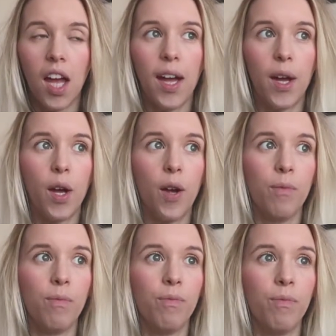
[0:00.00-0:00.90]

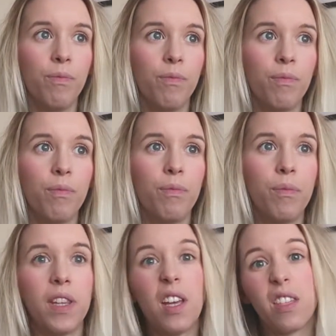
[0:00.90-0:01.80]

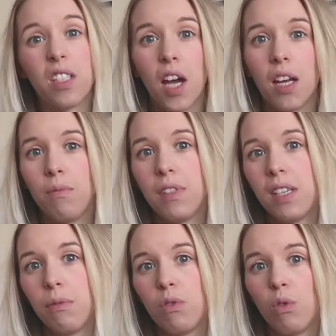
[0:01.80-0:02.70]
But the other times
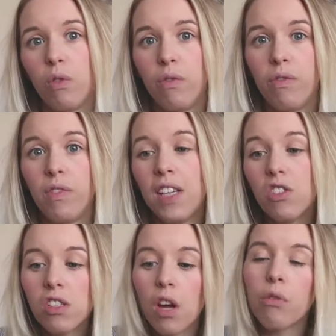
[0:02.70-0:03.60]
he'd
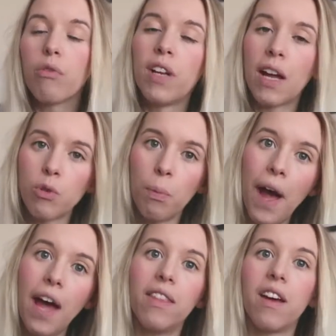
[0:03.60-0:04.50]
just go through a natural
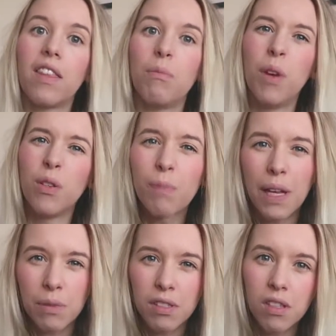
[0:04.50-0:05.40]
pattern that I think most
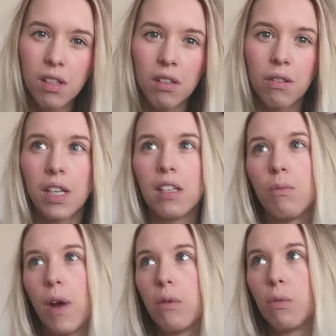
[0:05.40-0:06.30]
babies do. He'd
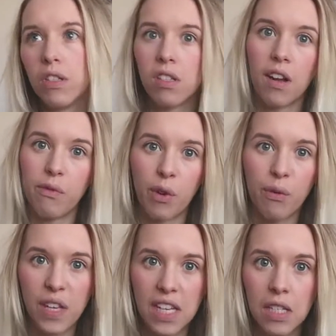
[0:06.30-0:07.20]
wake once a night for a
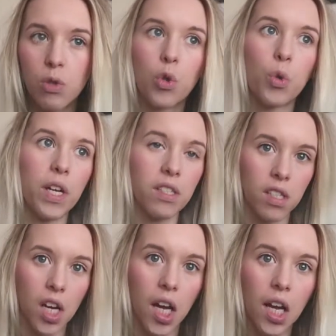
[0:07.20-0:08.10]
feed or twice
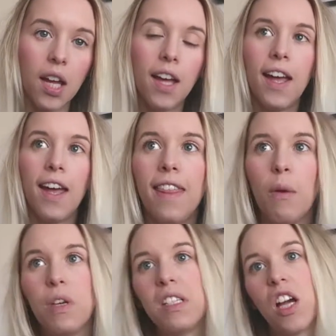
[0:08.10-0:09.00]
a night.
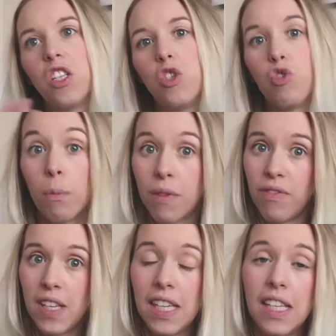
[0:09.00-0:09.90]
Then we started to drop the
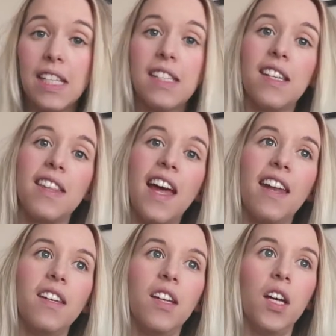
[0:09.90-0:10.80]
feeds, and
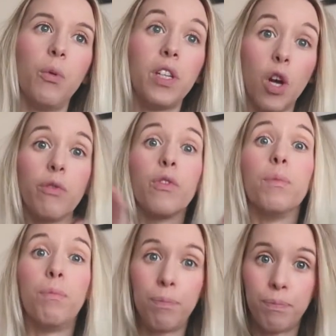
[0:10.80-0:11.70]
then we'd go
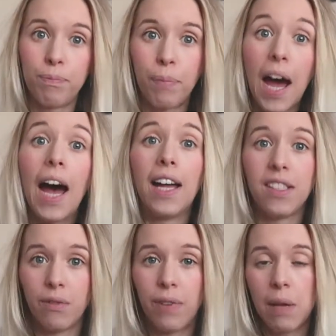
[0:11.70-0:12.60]
through
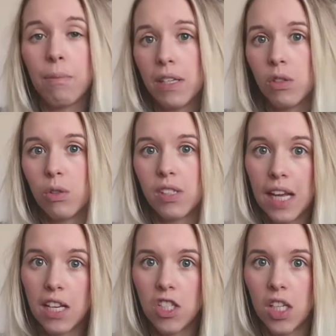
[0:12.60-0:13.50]
bad developmental
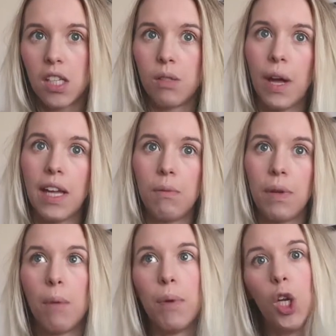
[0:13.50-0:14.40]
stages where he'd
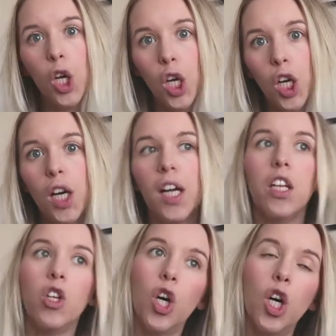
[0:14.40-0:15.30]
be up a lot
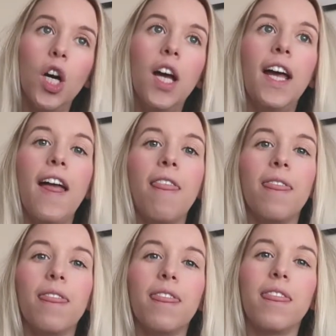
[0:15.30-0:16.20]
and not.
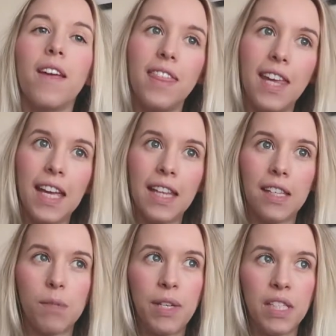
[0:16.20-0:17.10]
The thing
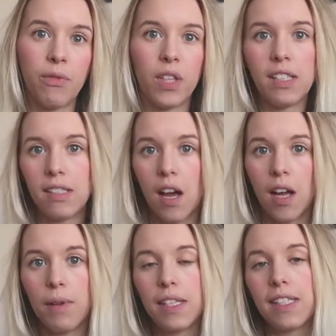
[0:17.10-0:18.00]
that's been different this
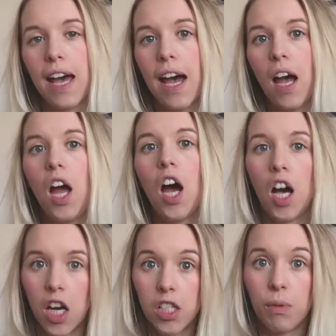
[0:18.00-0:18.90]
time is that
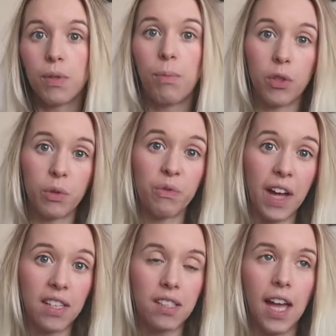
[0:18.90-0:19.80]
Archie was bottle
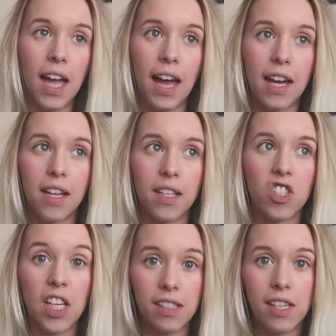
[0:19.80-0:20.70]
fed
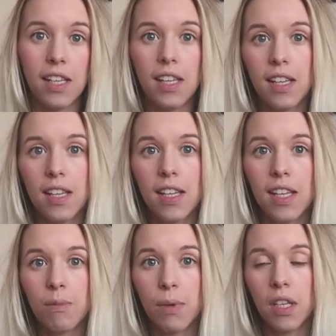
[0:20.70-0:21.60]
and Jesse
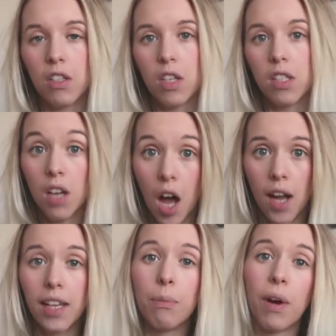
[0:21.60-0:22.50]
has been
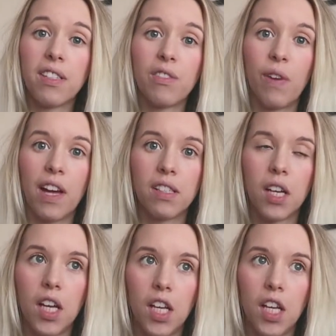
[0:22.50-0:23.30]
entirely breastfed.